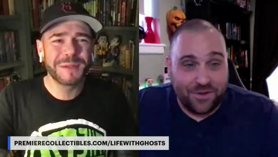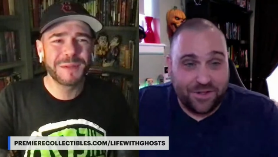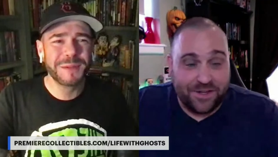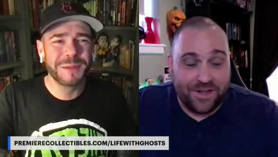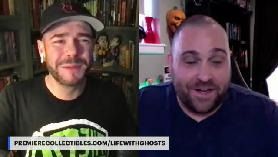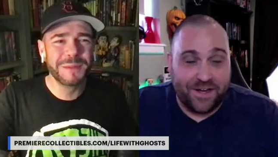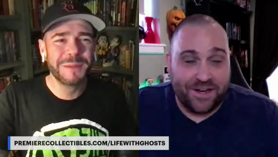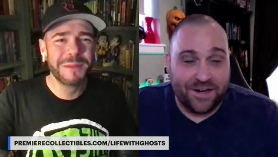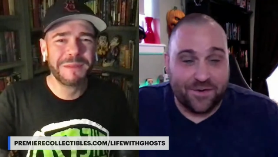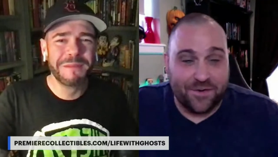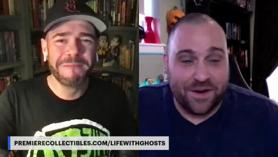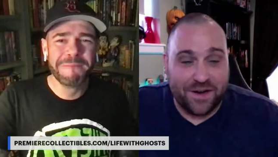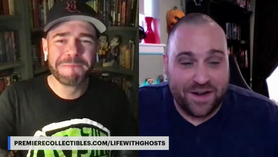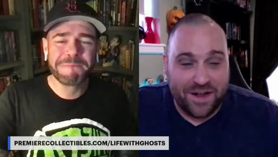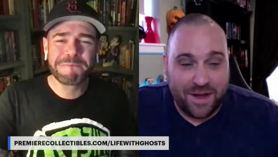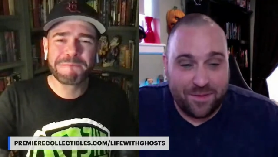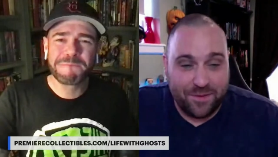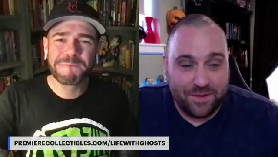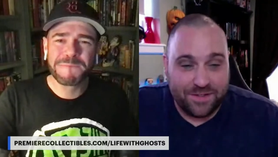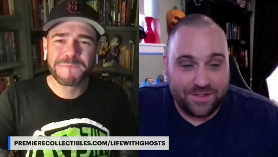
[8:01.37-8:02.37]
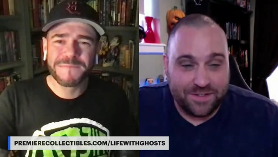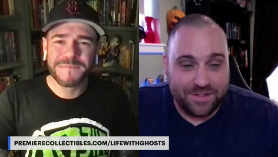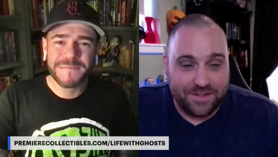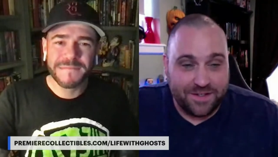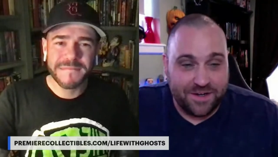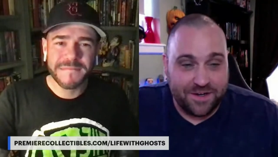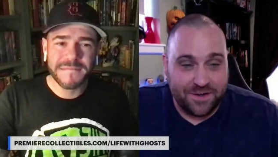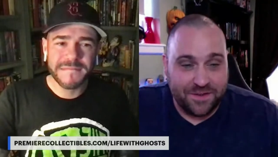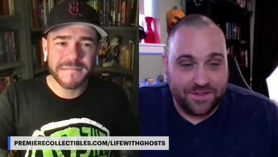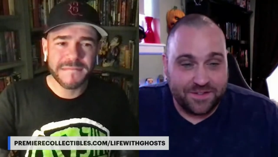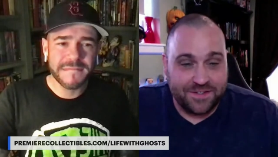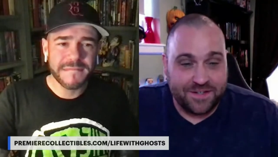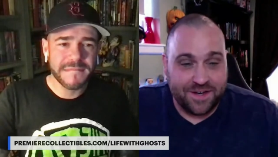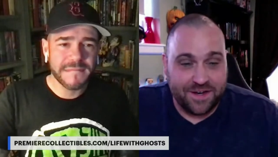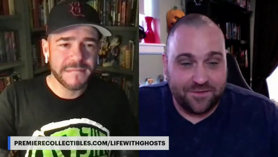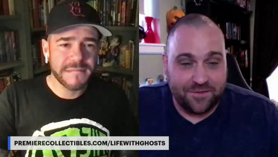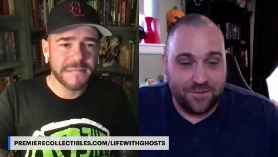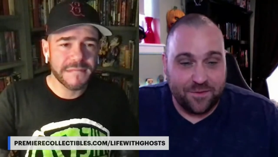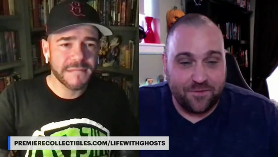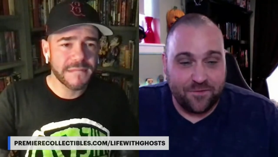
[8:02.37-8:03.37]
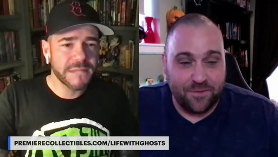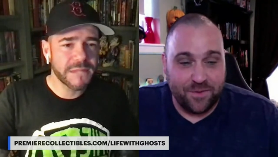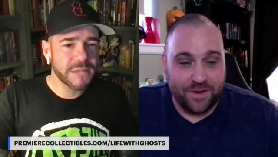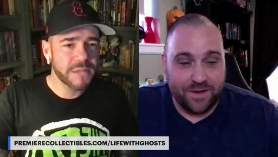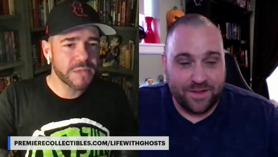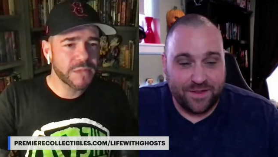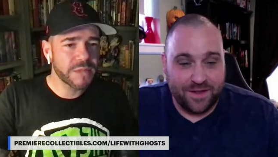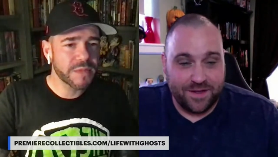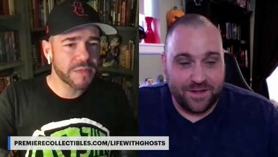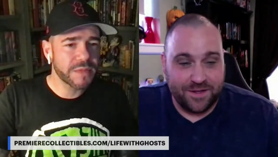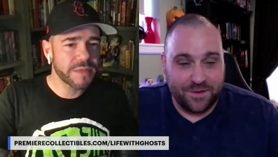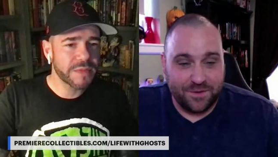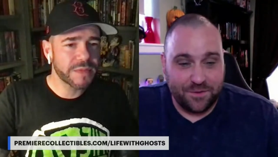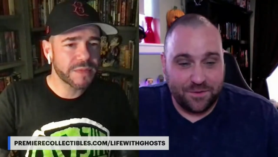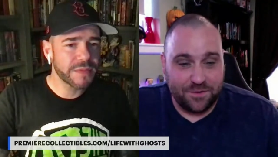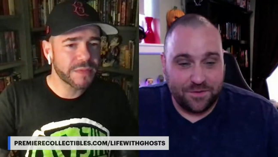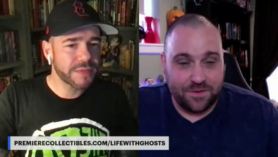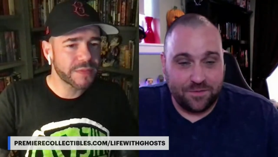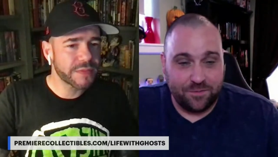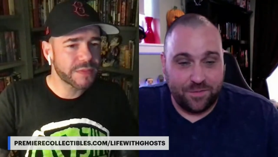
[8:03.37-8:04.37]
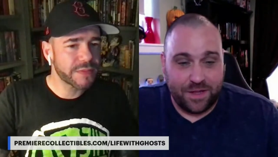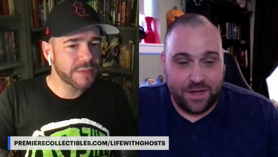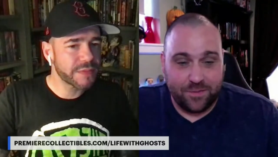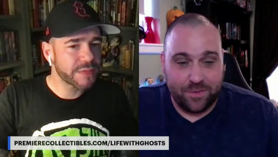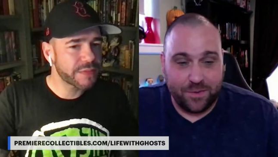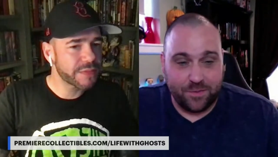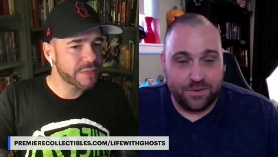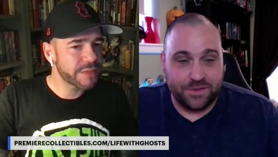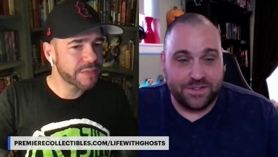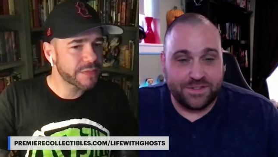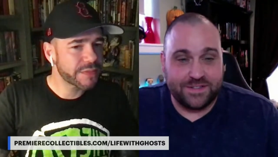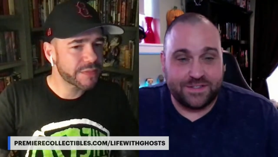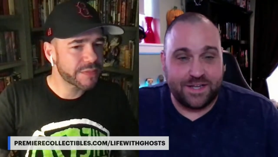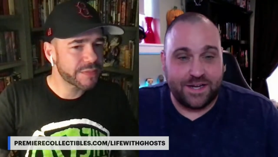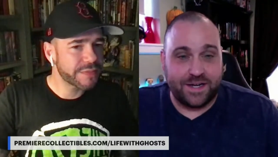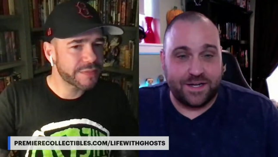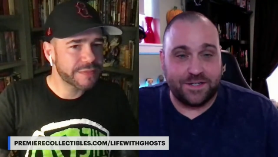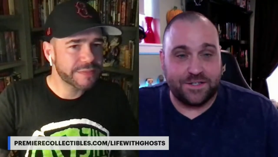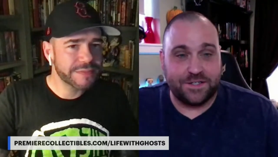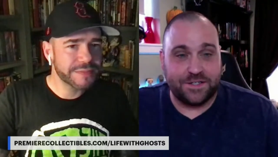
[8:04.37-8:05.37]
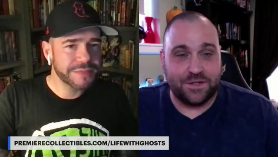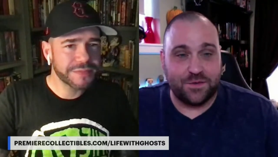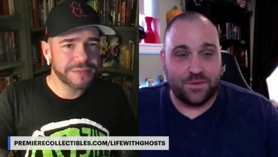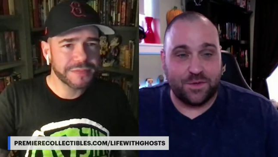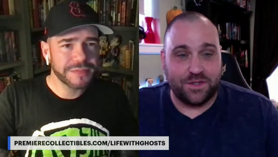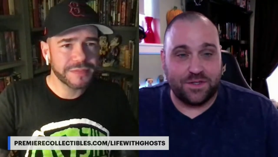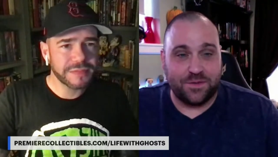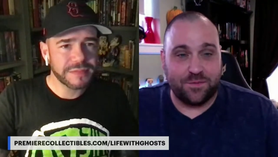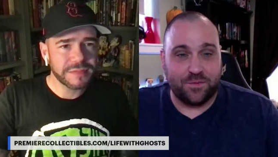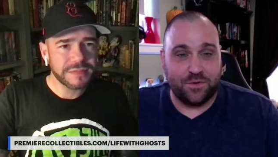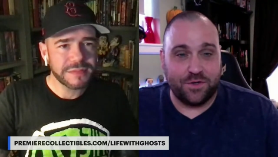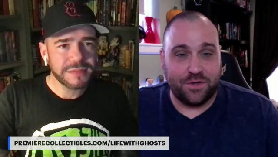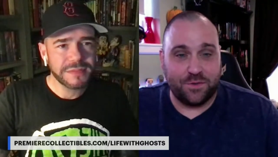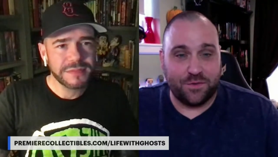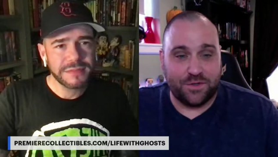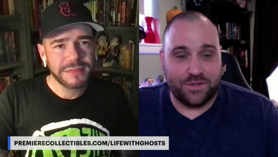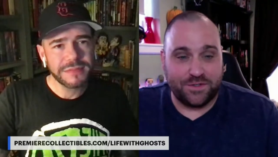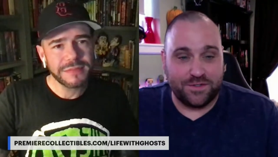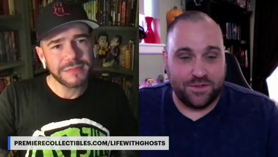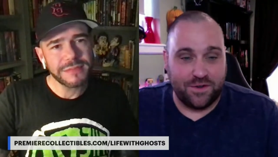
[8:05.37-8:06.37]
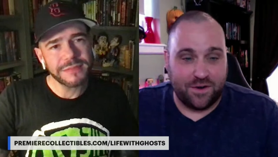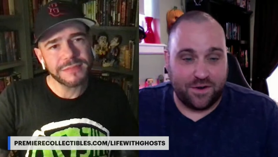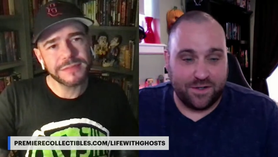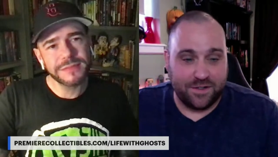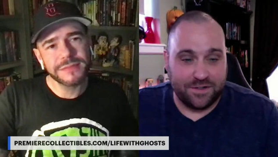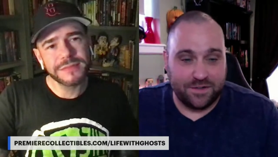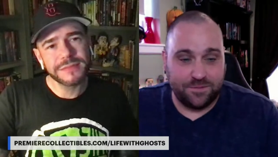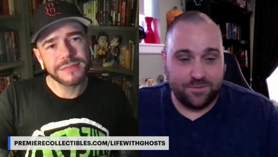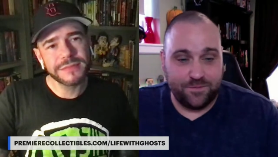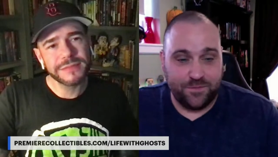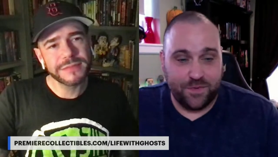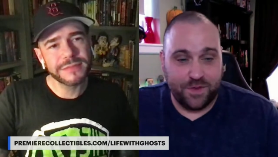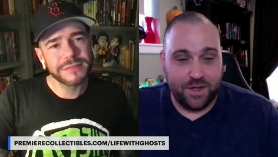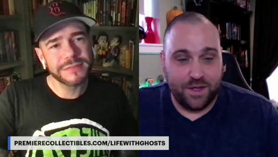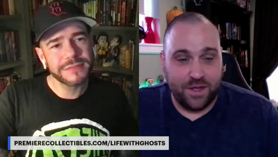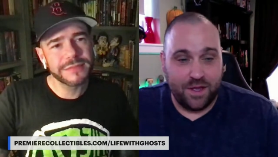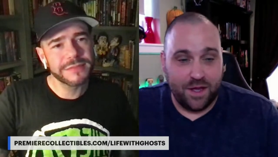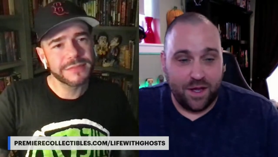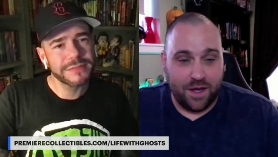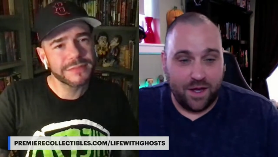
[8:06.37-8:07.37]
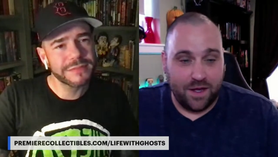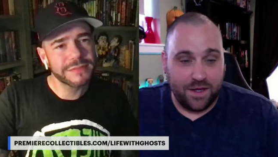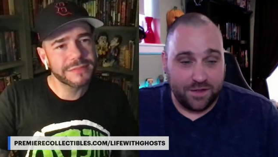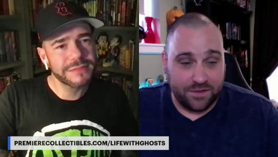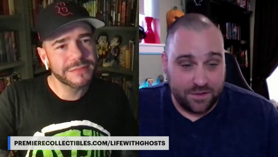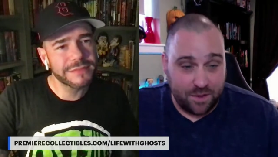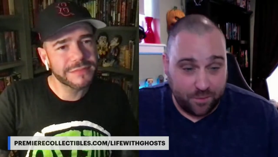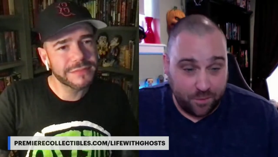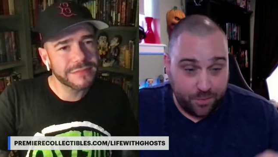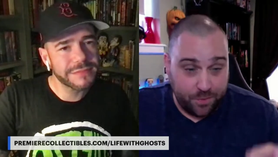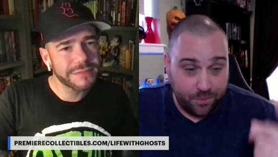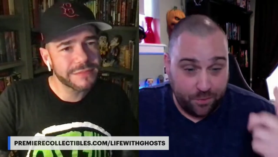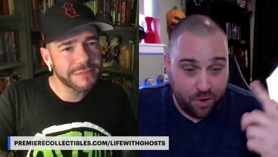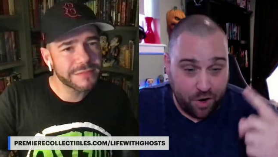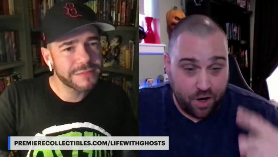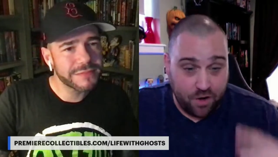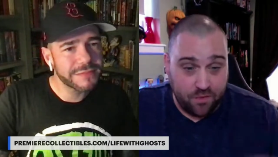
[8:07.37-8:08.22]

Speaker 1: really uh, great comments in there on the side from everybody. Thank you. A lot of people excited to read the book, which is awesome. Uh, a couple of people are